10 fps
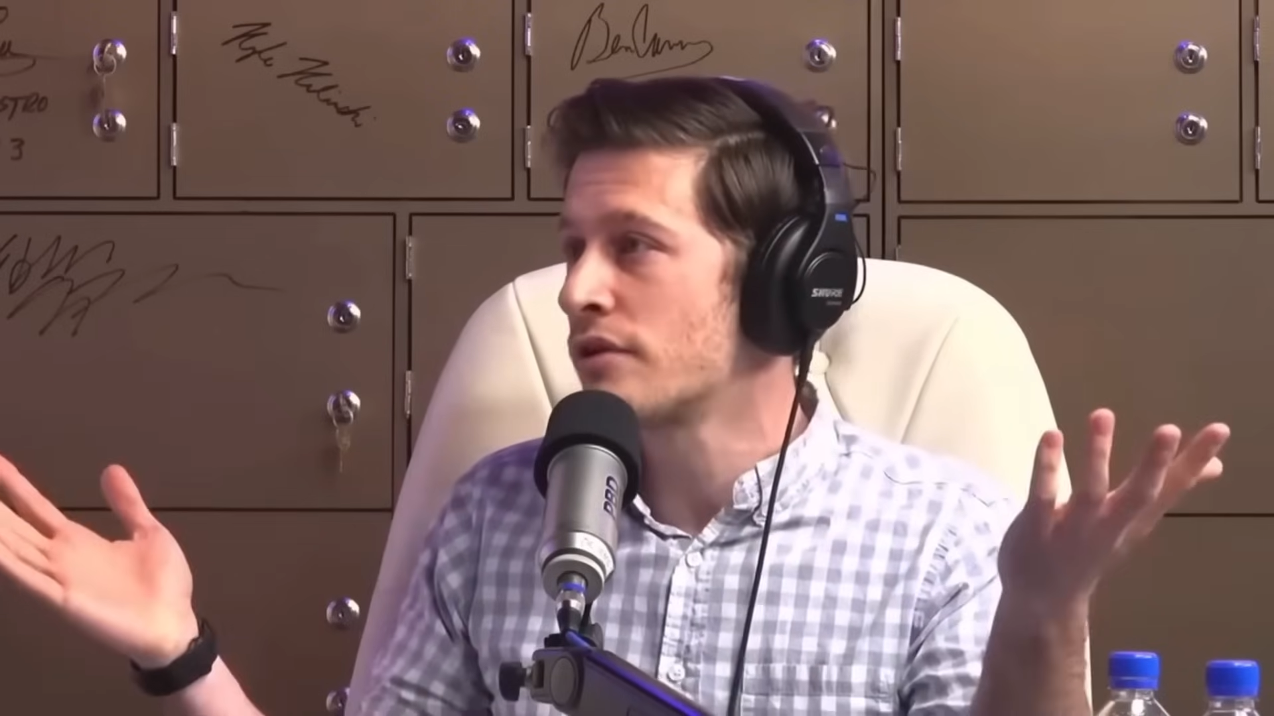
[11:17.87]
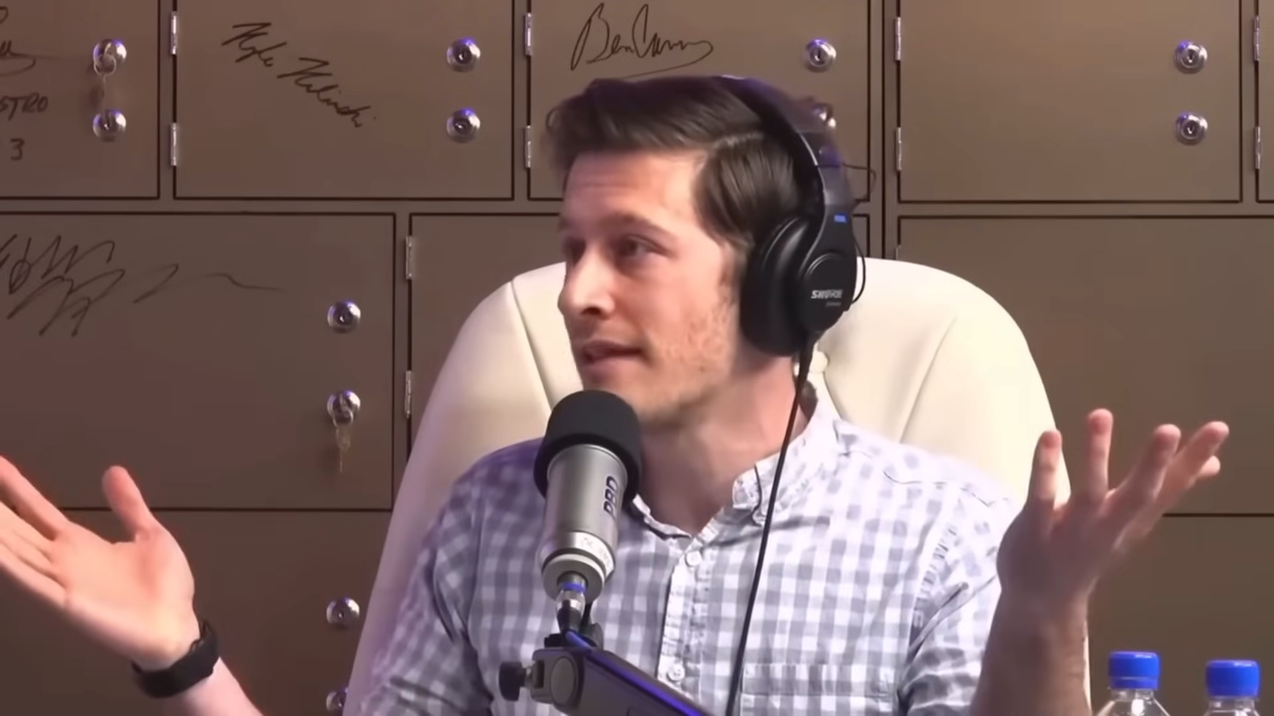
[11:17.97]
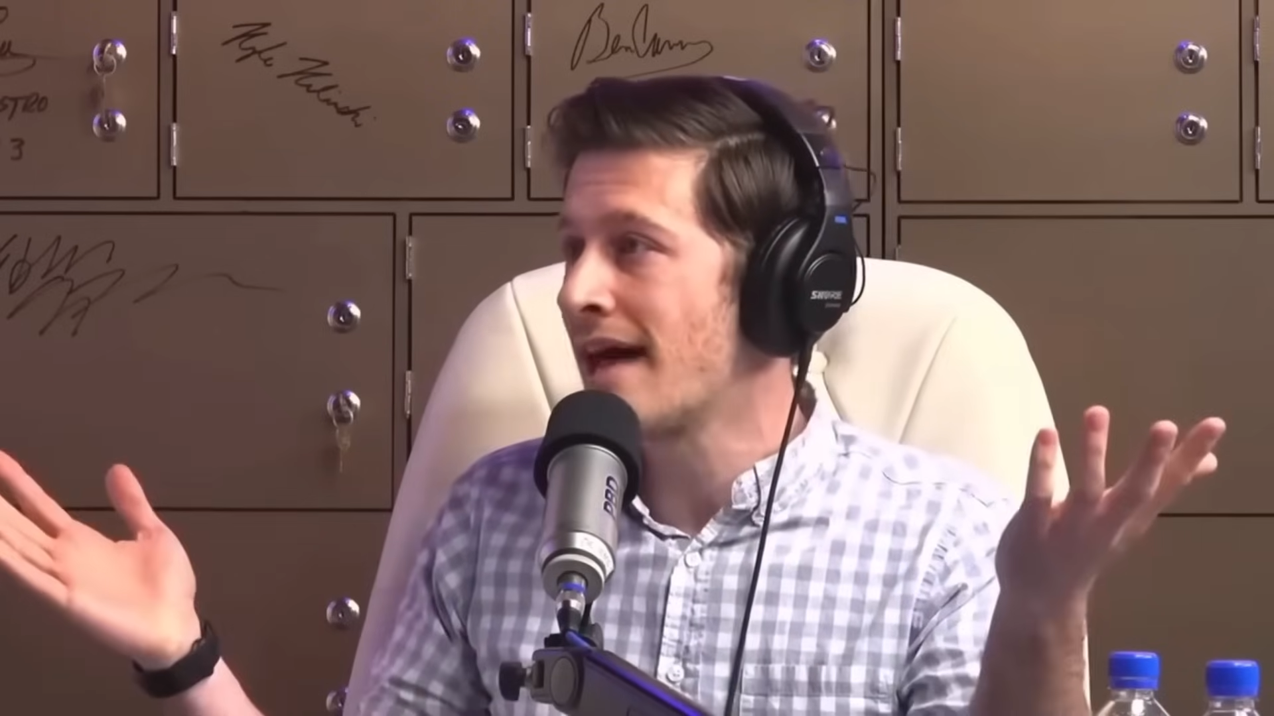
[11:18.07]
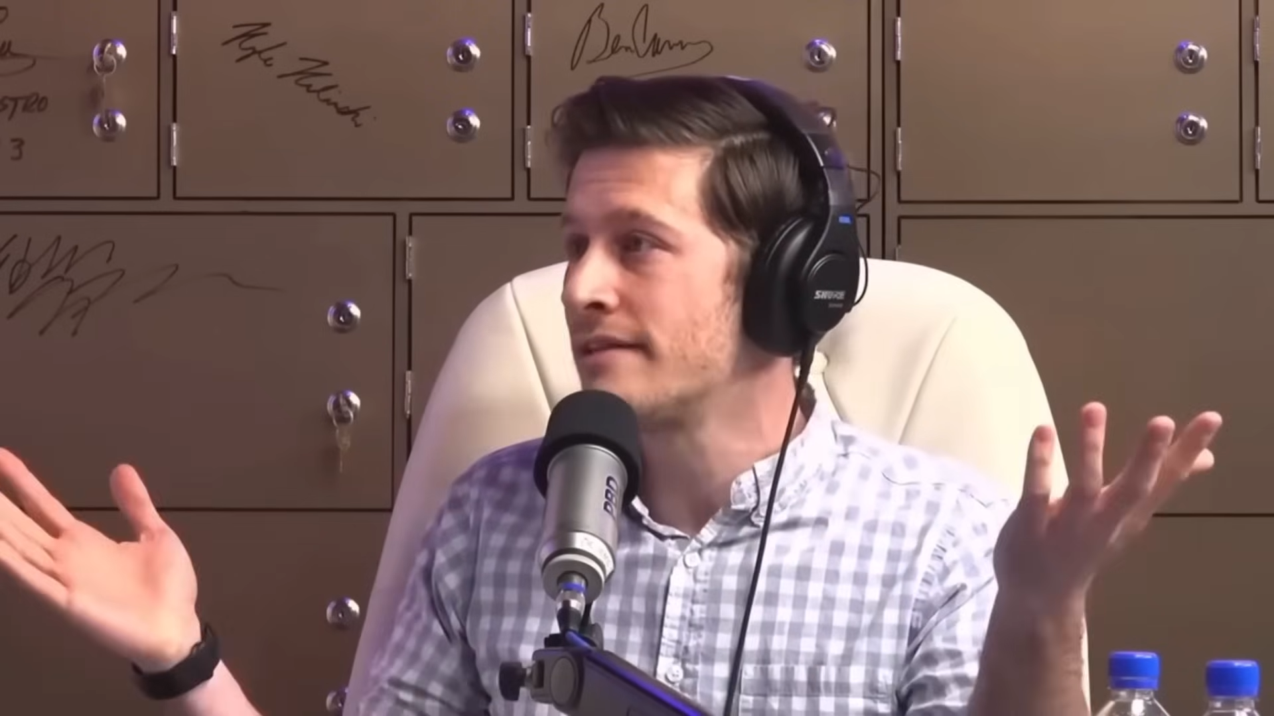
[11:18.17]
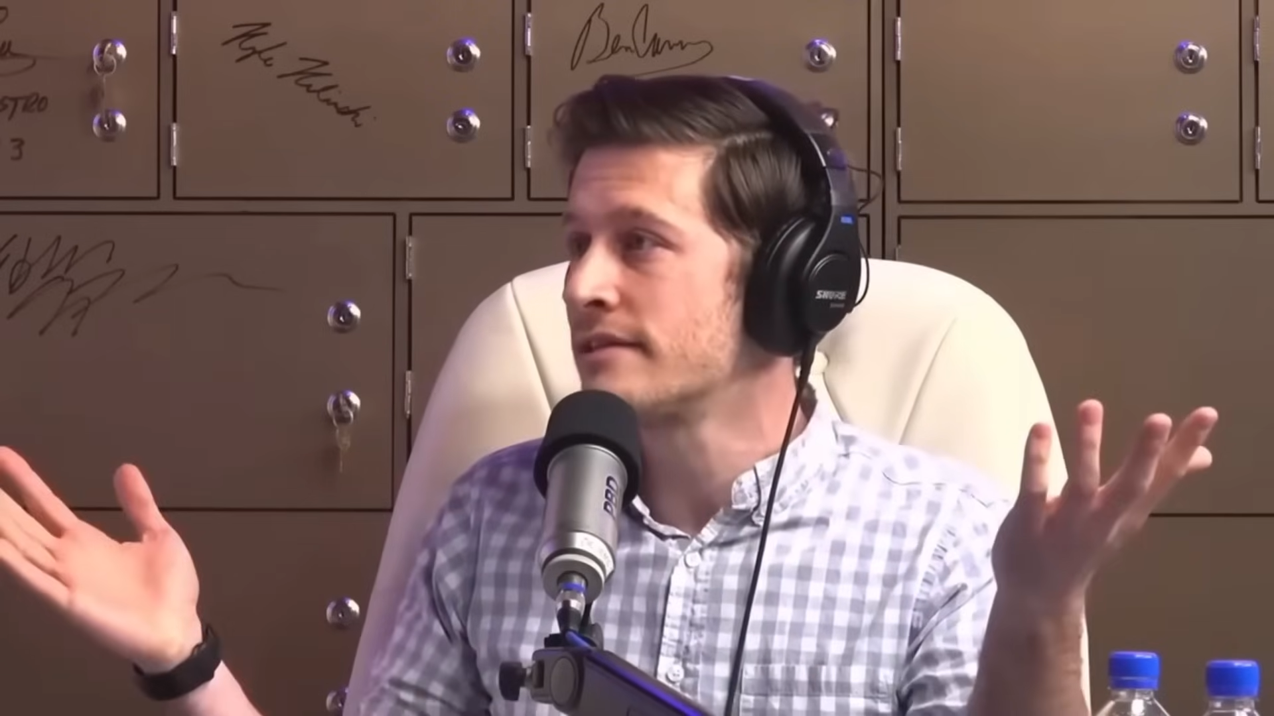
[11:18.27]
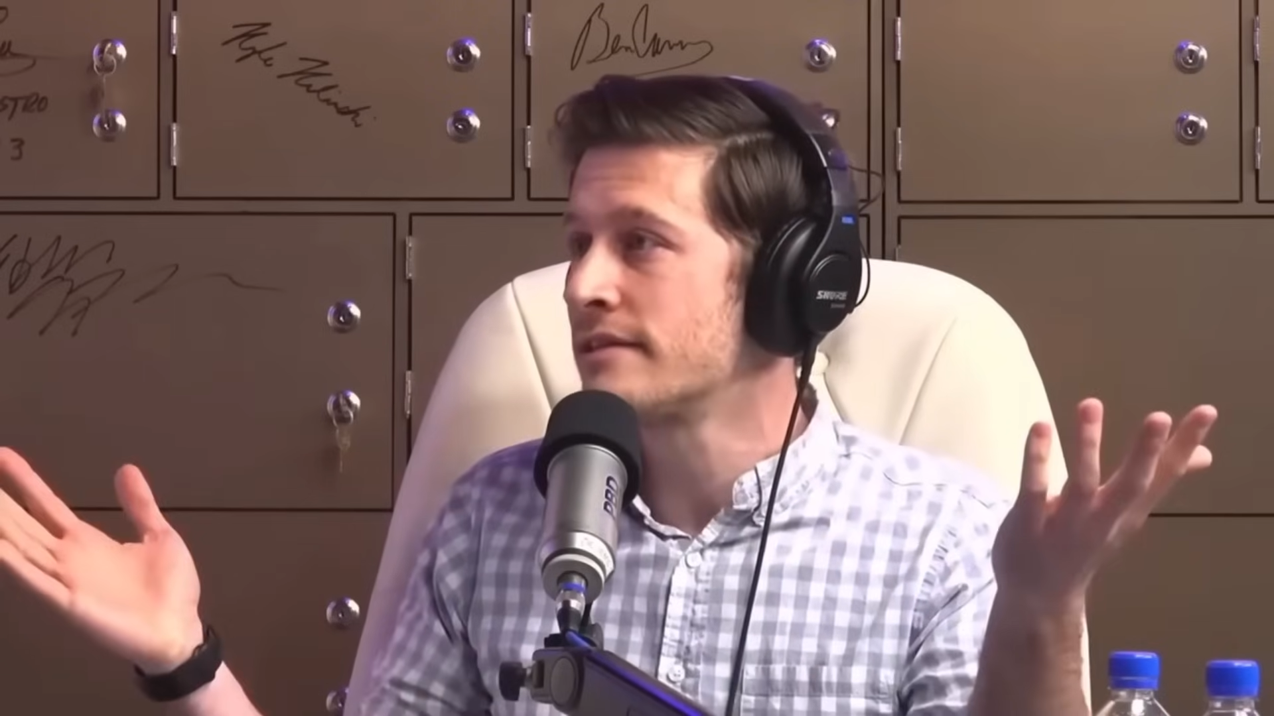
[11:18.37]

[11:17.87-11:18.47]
of glad to